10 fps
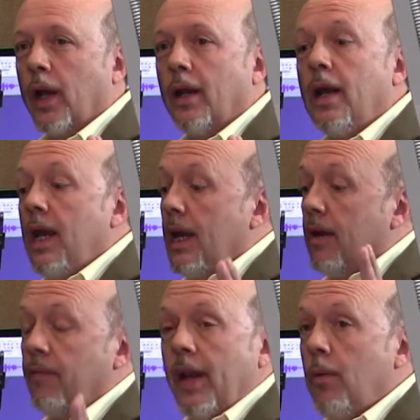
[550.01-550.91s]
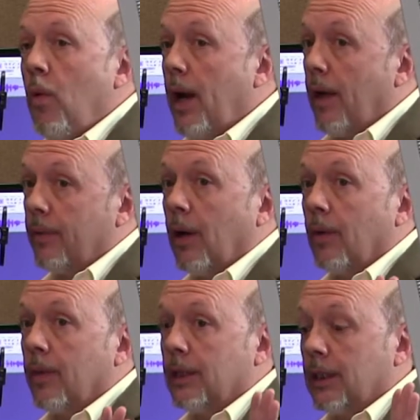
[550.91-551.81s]
And if anyone out
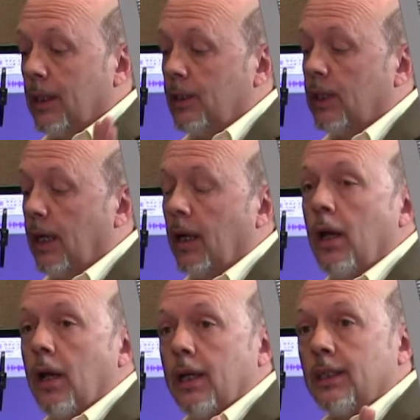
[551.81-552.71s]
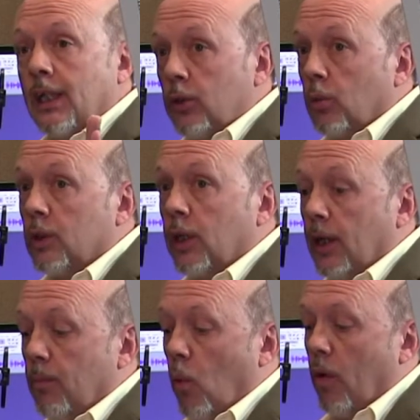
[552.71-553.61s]
there that's listening is interested
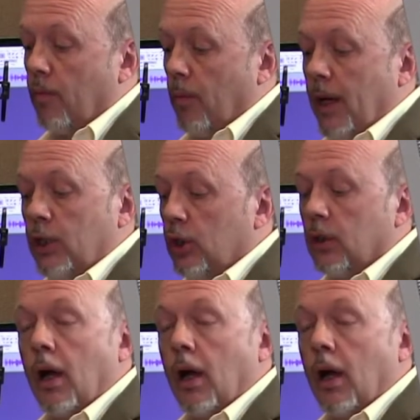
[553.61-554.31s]
in more information,